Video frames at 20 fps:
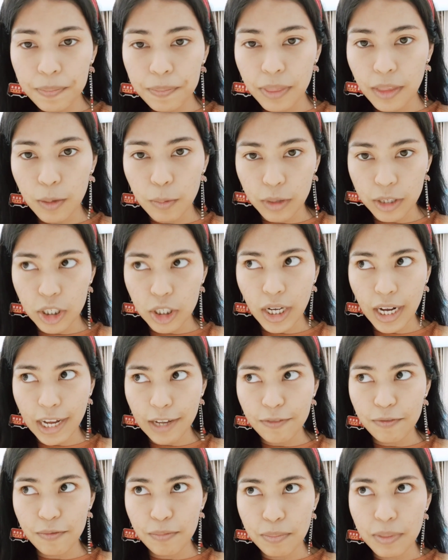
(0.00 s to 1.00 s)
which I've
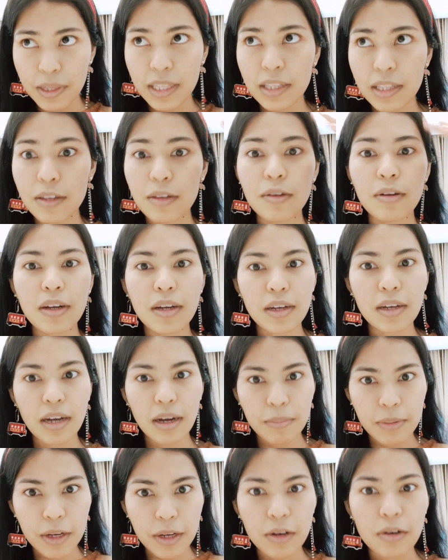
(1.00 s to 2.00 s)
been
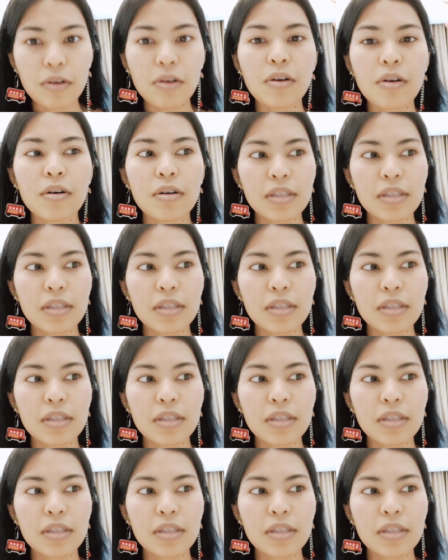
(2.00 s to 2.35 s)
coming across